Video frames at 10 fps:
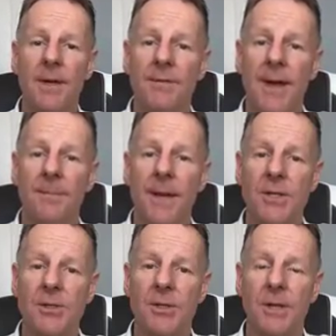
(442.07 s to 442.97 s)
If that
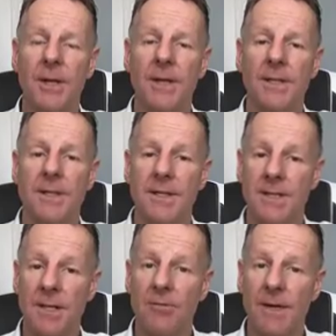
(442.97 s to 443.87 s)
patient is
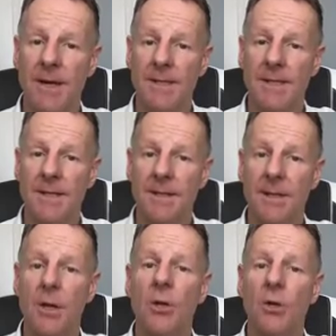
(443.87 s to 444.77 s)
deteriorating,
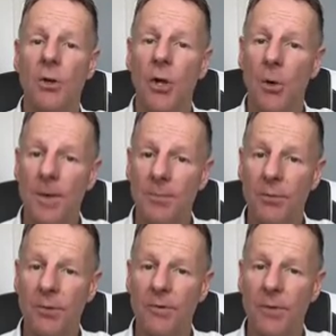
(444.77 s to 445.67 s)
no
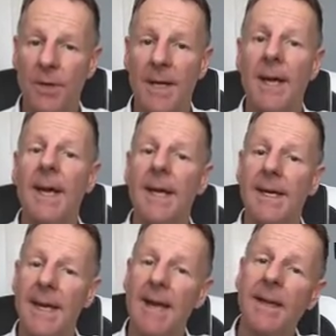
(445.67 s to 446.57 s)
improvement,
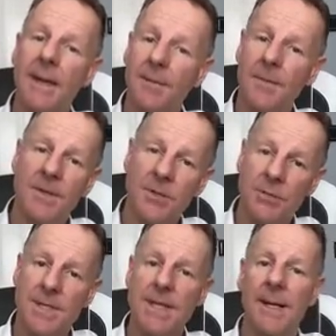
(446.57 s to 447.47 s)
again
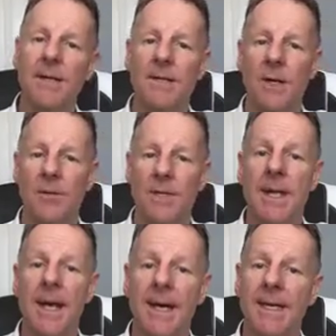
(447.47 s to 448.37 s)
administer a second dose
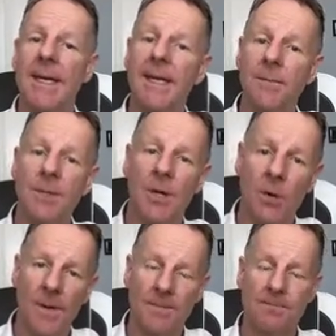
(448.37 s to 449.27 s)
and keep
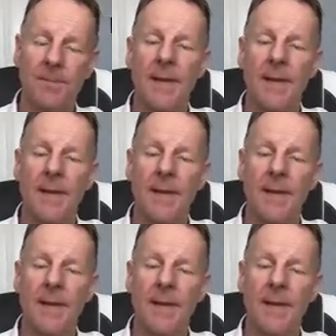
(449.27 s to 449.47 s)
going.